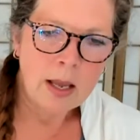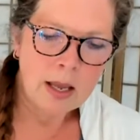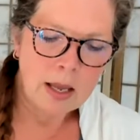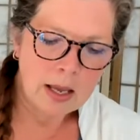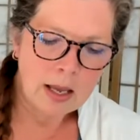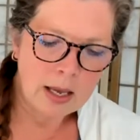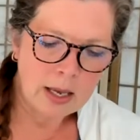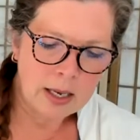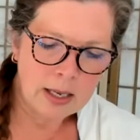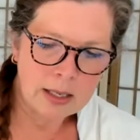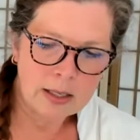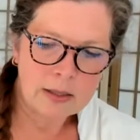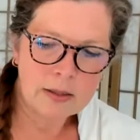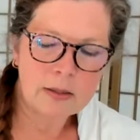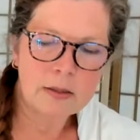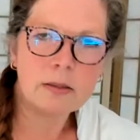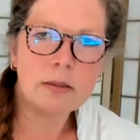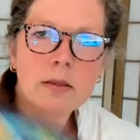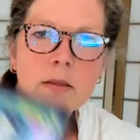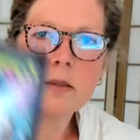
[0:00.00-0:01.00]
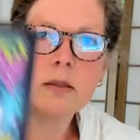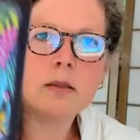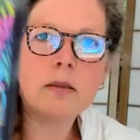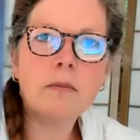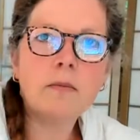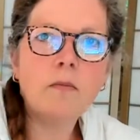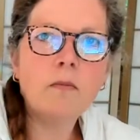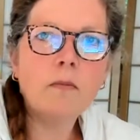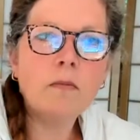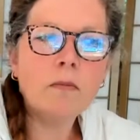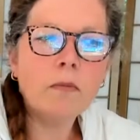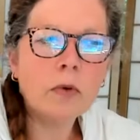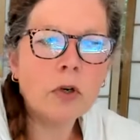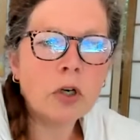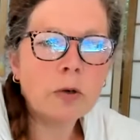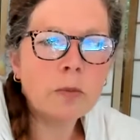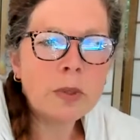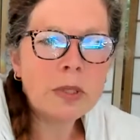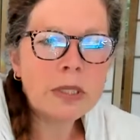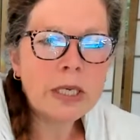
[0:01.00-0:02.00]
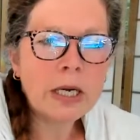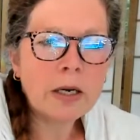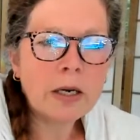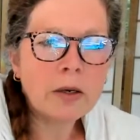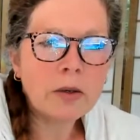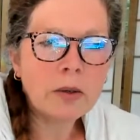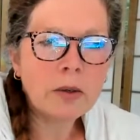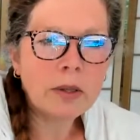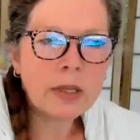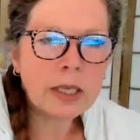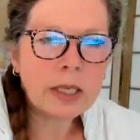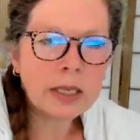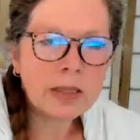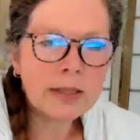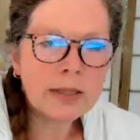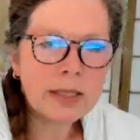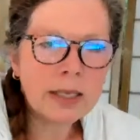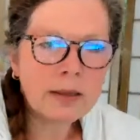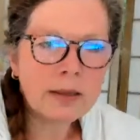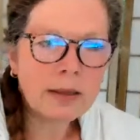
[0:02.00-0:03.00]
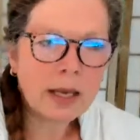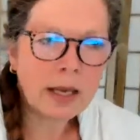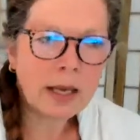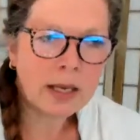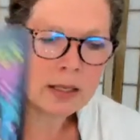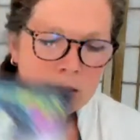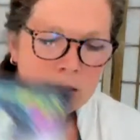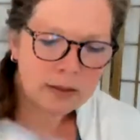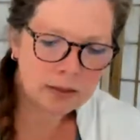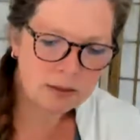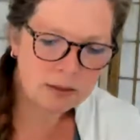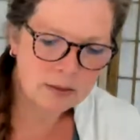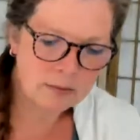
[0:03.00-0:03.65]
and Urban Tarot and things like that.